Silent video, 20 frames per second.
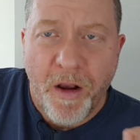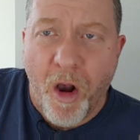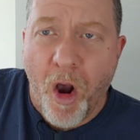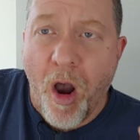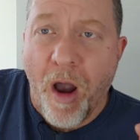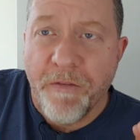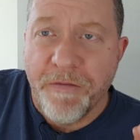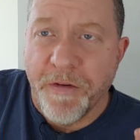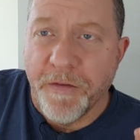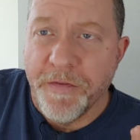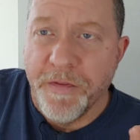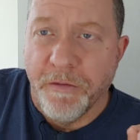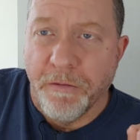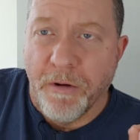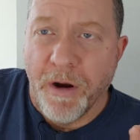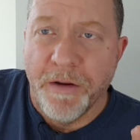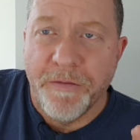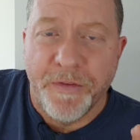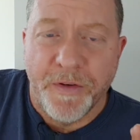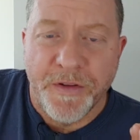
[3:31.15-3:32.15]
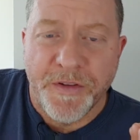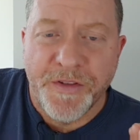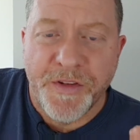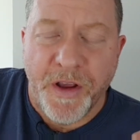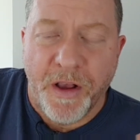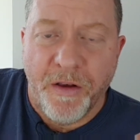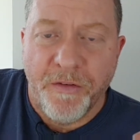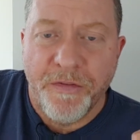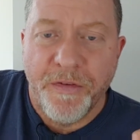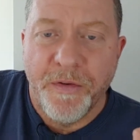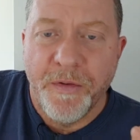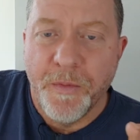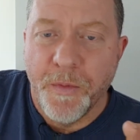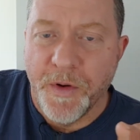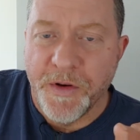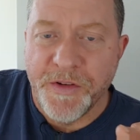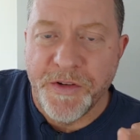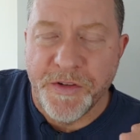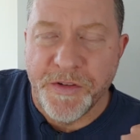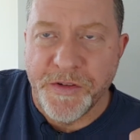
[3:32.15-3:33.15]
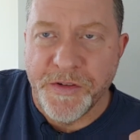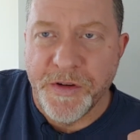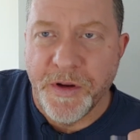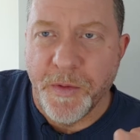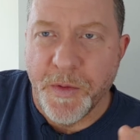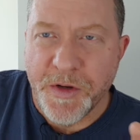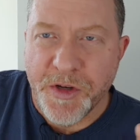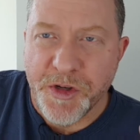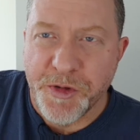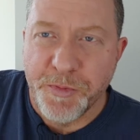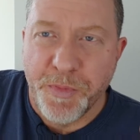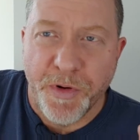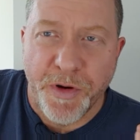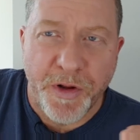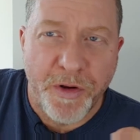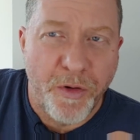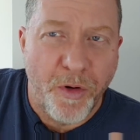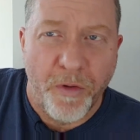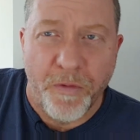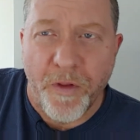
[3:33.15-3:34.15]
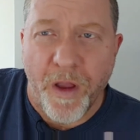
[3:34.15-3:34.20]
off of the rifle itself, which is pretty cool.